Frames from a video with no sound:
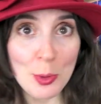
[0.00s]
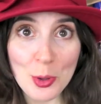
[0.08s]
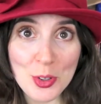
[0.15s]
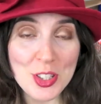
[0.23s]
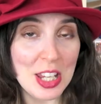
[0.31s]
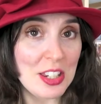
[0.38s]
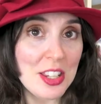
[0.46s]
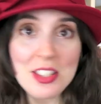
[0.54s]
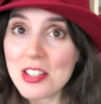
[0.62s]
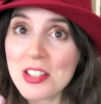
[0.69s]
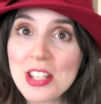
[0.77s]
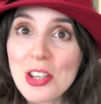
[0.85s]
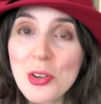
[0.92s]
ball, so he
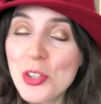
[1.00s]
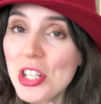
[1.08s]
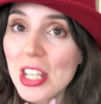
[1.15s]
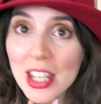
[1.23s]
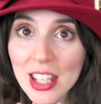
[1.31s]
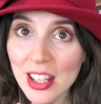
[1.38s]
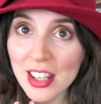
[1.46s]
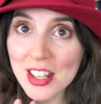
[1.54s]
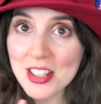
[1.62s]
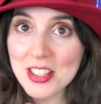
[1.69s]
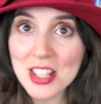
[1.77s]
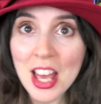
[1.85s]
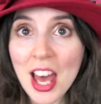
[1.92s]
doesn't see who she
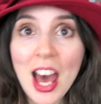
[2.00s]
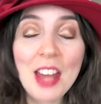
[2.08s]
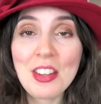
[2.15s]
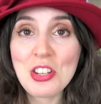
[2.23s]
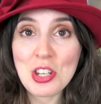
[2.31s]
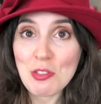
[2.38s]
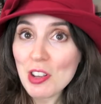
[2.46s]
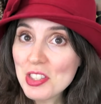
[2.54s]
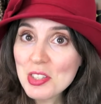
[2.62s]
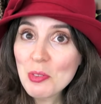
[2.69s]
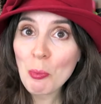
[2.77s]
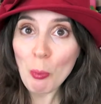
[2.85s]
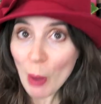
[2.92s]
is, and then she
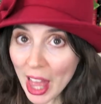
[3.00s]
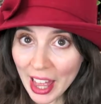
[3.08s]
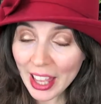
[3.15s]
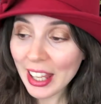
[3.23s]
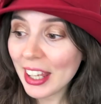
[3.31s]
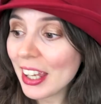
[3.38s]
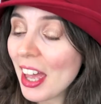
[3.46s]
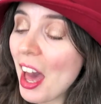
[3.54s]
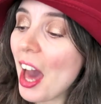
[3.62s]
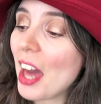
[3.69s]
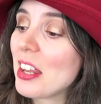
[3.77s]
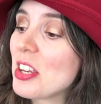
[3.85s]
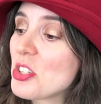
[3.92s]
runs away
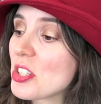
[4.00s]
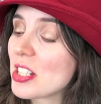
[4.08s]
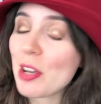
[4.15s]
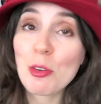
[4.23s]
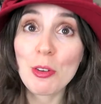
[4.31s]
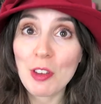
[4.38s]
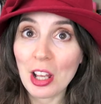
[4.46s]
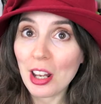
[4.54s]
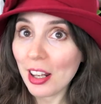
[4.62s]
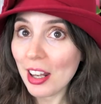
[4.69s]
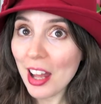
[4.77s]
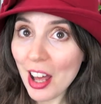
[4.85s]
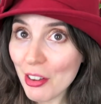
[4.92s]
and he's just left with a
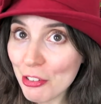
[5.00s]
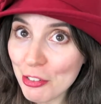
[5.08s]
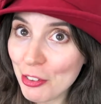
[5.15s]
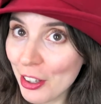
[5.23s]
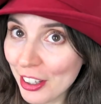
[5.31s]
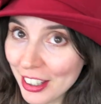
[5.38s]
glove.